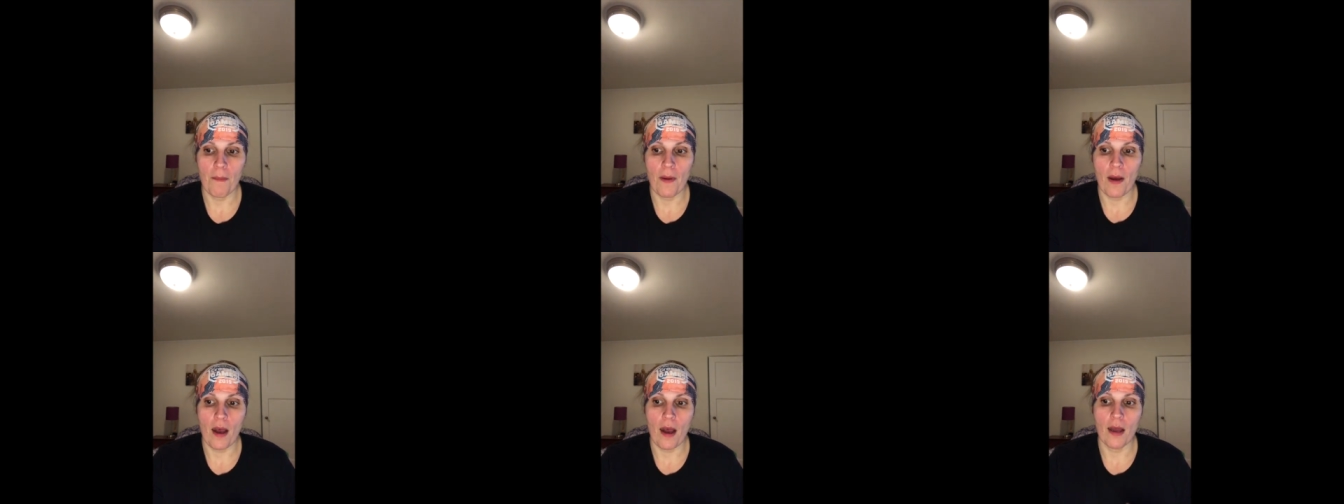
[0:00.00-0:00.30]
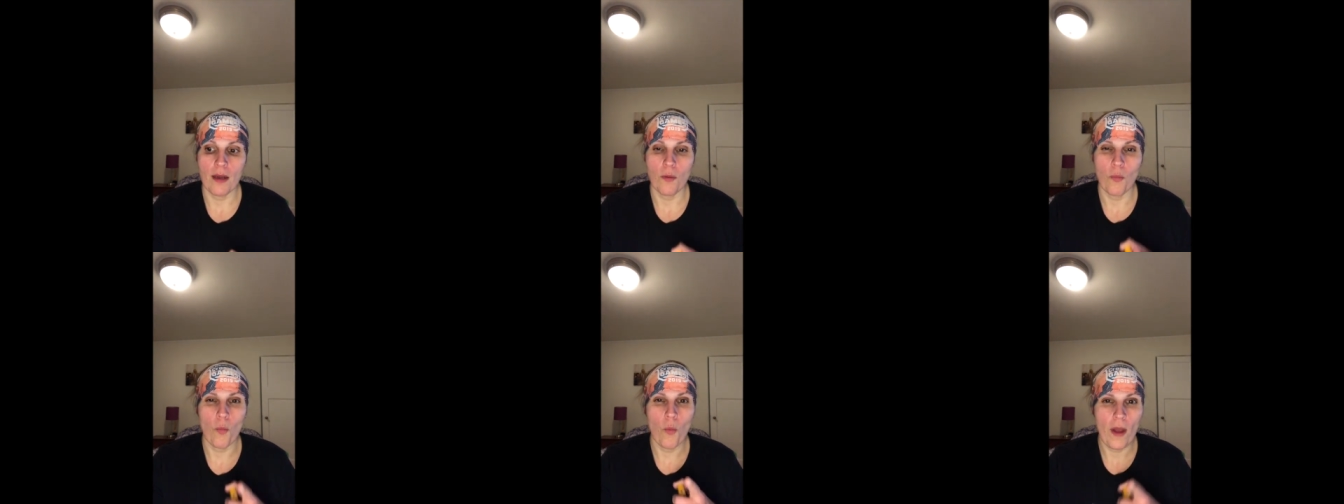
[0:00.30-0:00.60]

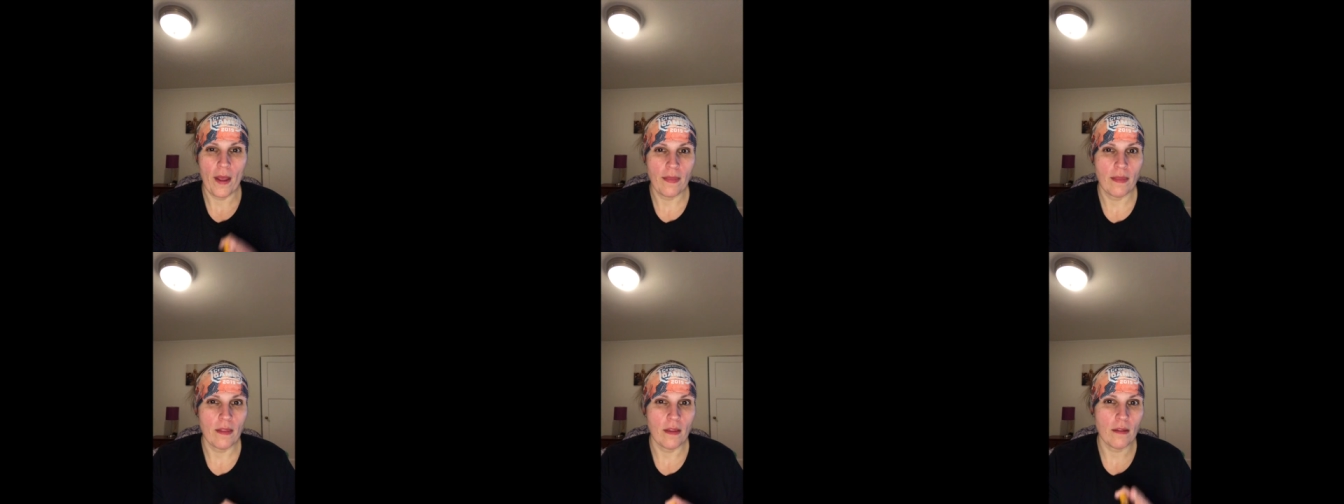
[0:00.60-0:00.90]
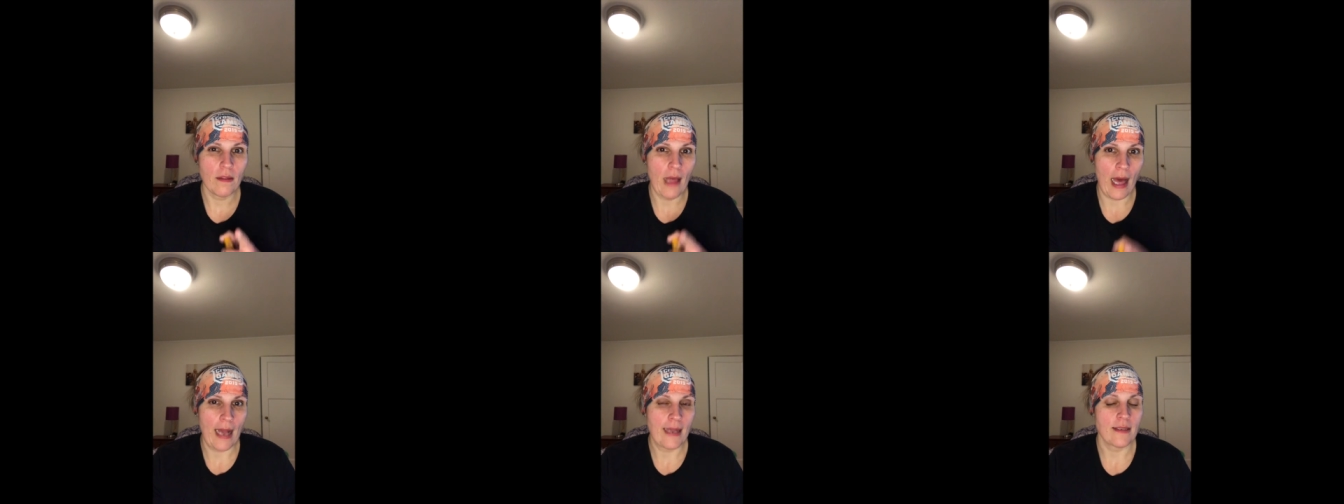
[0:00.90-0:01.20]
on when the
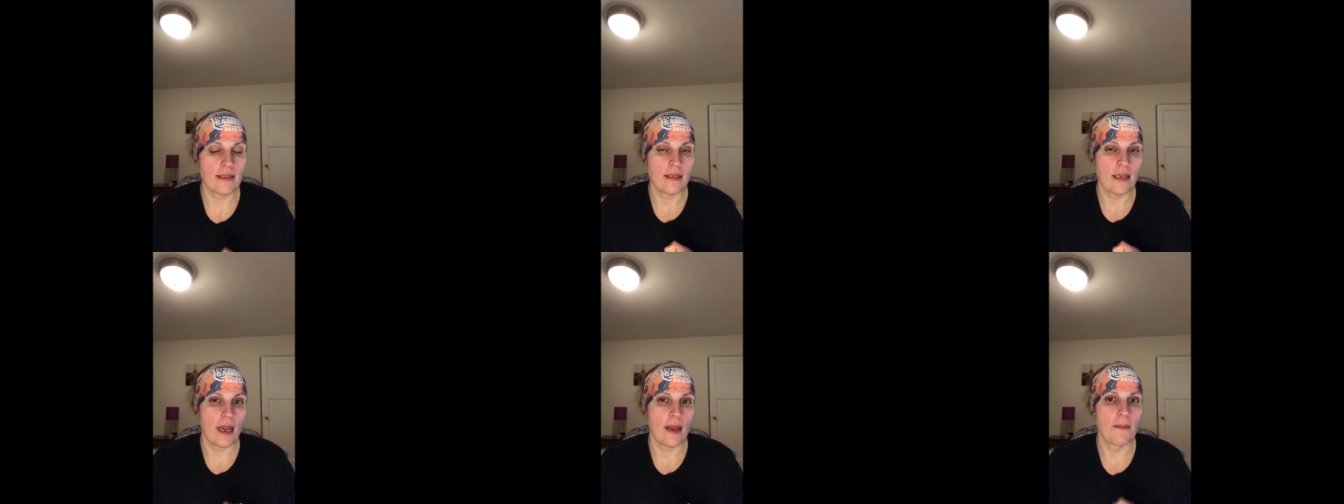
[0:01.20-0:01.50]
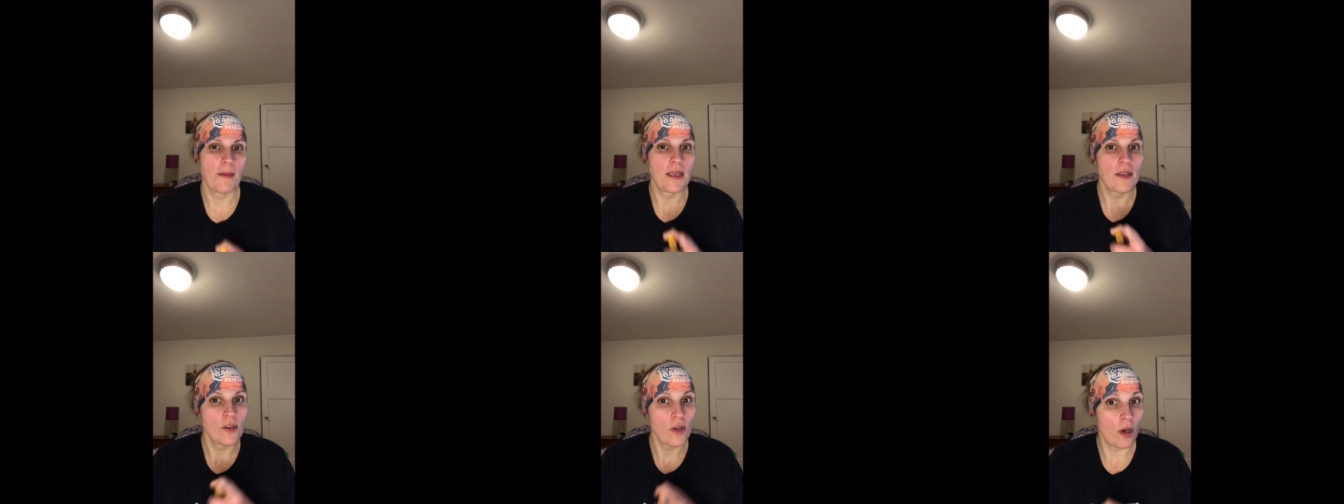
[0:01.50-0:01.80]
last time
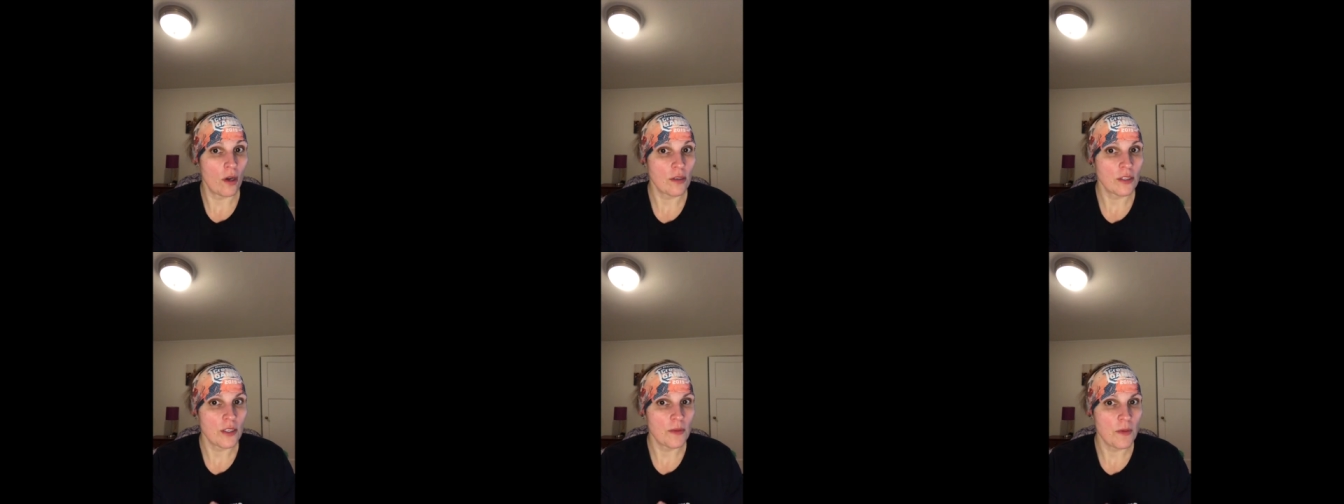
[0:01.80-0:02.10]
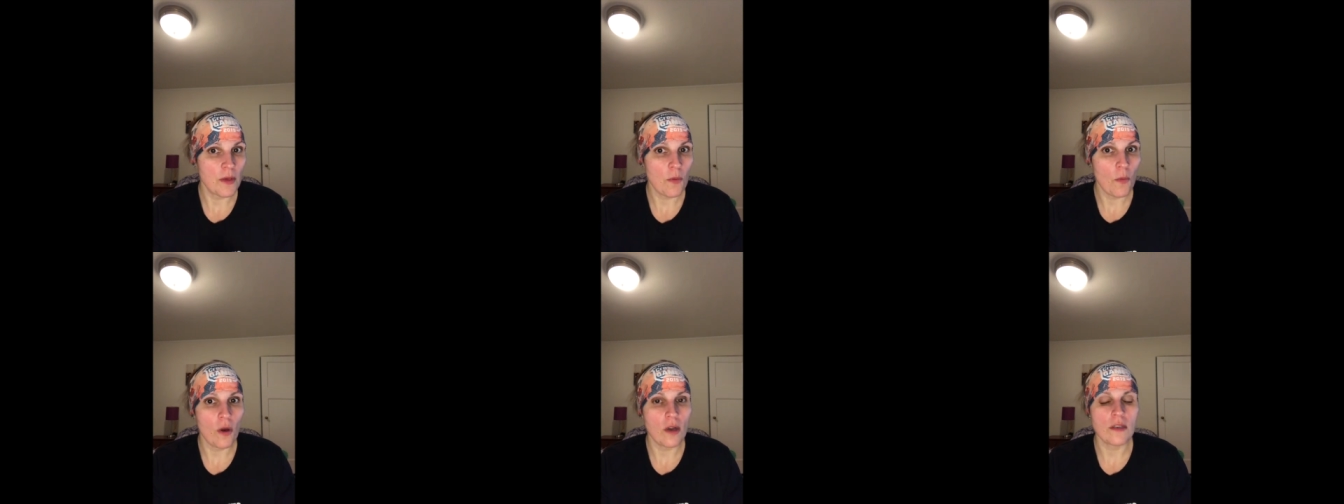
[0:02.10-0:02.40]
he talked to
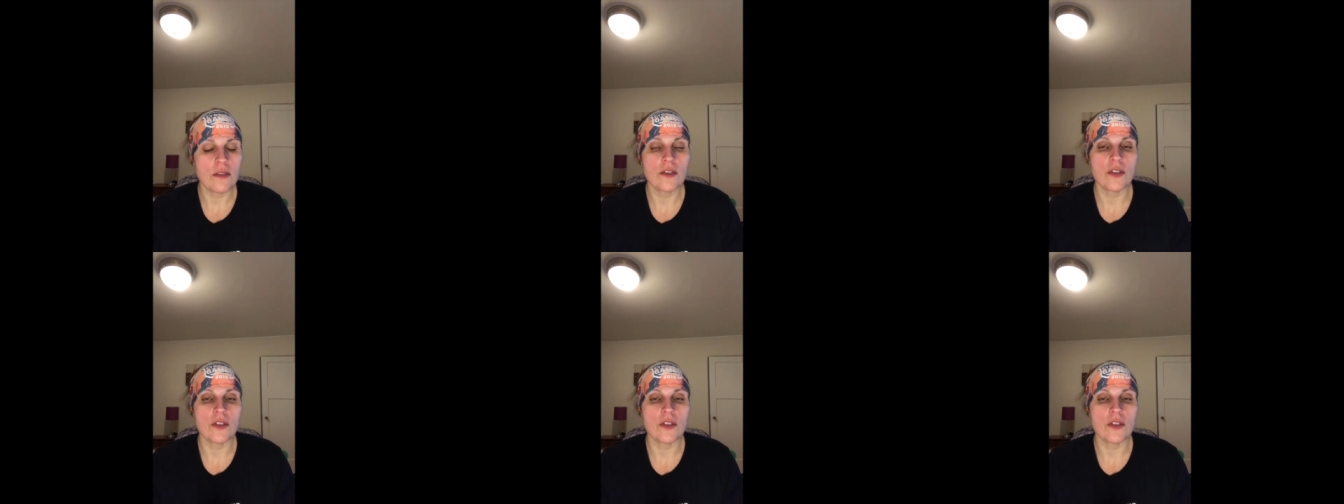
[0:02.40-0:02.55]
me was.